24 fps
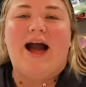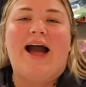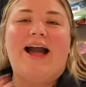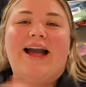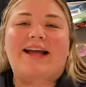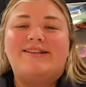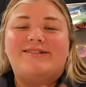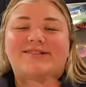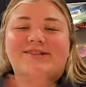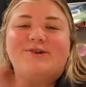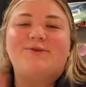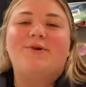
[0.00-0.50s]

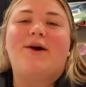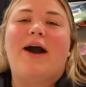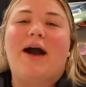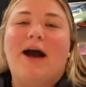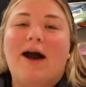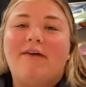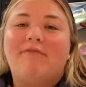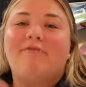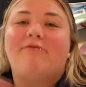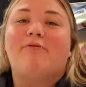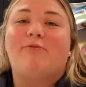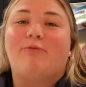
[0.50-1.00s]
I do
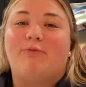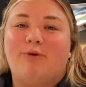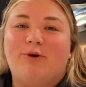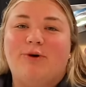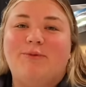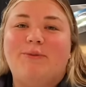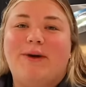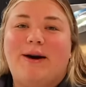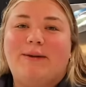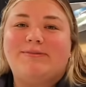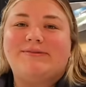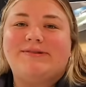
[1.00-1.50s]
have
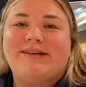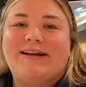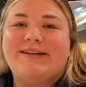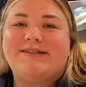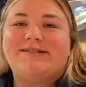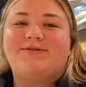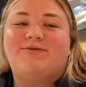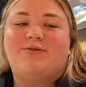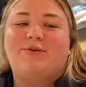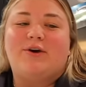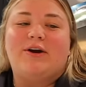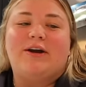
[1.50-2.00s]
room
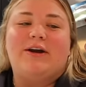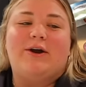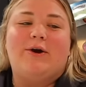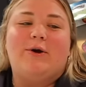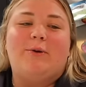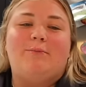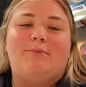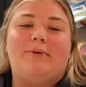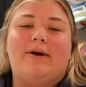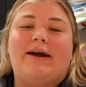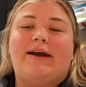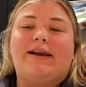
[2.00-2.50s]
updates for
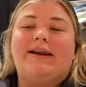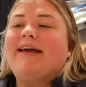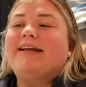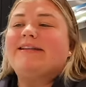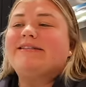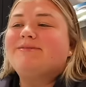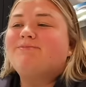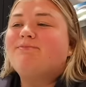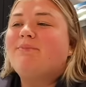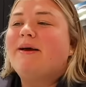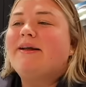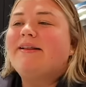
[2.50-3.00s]
you, but
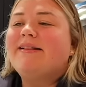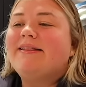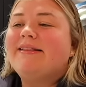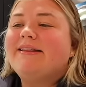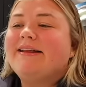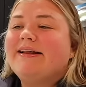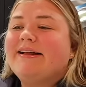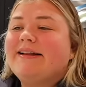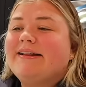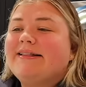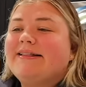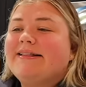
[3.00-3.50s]
it's been
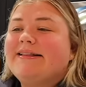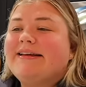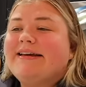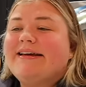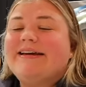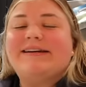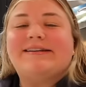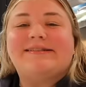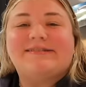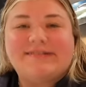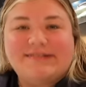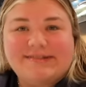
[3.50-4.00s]
the
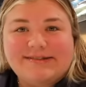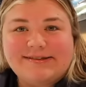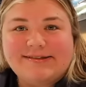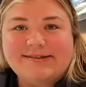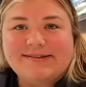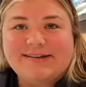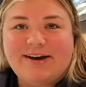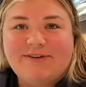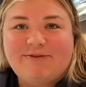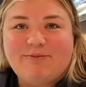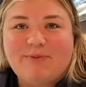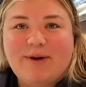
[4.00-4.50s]

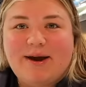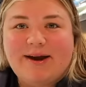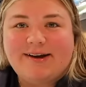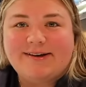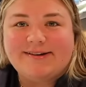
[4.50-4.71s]
least of my